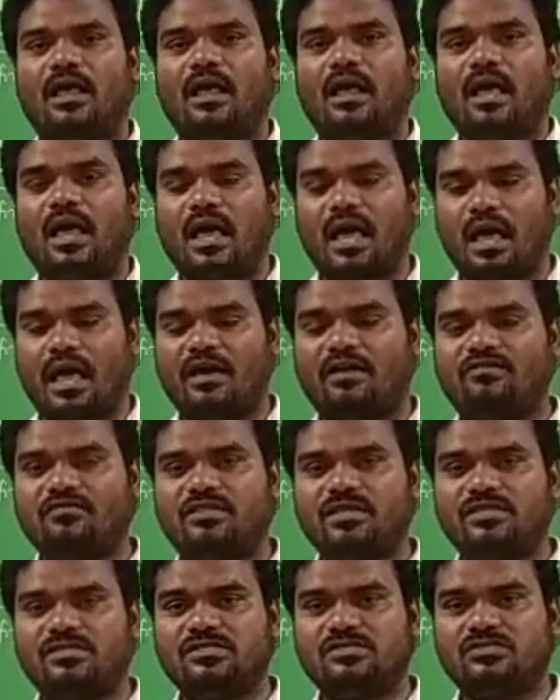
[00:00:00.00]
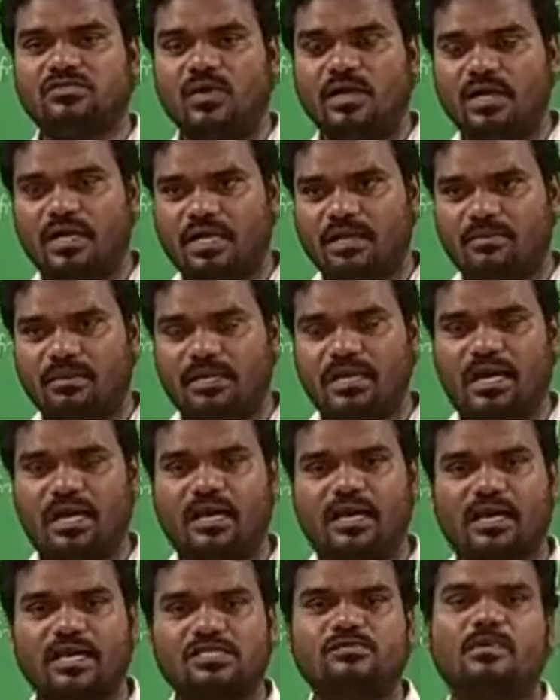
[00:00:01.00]
have this 20-bit
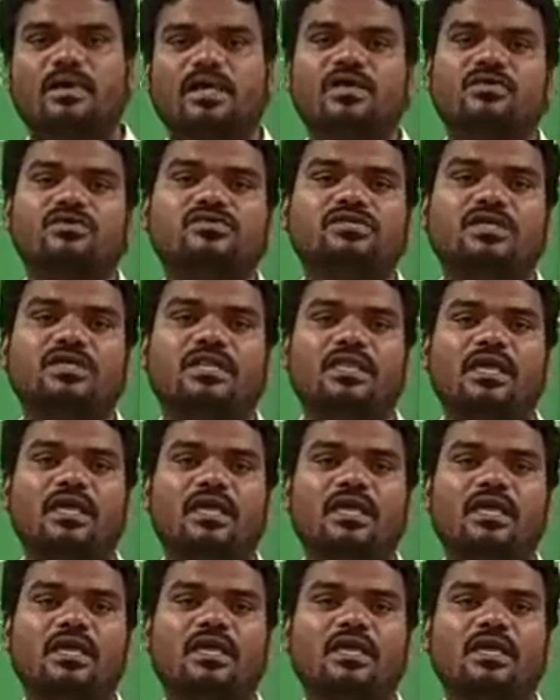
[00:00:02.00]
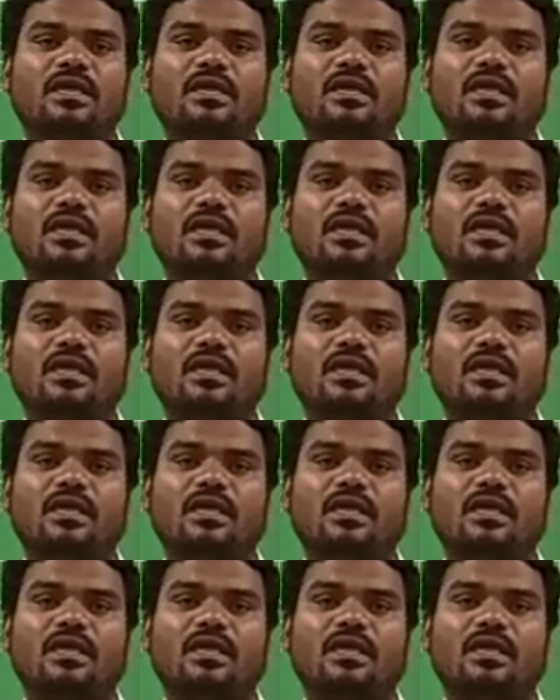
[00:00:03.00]
address by using the